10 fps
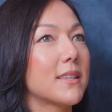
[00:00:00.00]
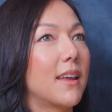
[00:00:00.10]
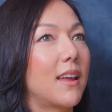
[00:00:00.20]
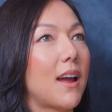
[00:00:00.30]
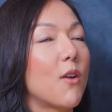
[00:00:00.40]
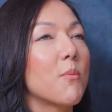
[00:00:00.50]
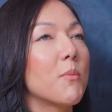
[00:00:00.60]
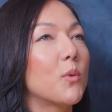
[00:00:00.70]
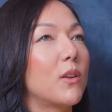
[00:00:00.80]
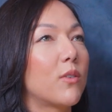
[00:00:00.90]
It's like, I
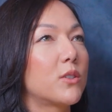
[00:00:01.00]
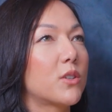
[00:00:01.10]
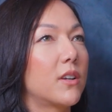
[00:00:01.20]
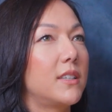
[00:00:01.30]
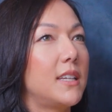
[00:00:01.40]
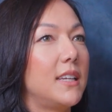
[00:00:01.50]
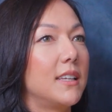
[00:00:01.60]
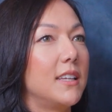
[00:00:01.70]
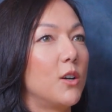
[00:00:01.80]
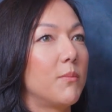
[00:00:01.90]
remember when I first started
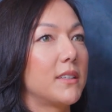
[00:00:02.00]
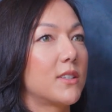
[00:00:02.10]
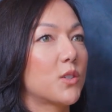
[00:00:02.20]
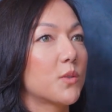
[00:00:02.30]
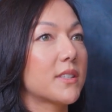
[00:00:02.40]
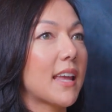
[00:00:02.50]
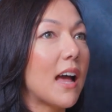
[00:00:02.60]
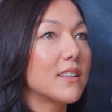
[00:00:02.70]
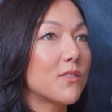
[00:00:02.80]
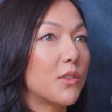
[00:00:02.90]
dating Neil, my sister was like,
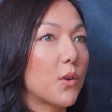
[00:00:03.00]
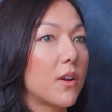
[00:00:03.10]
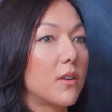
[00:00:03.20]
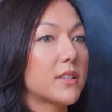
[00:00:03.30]
how's everything going?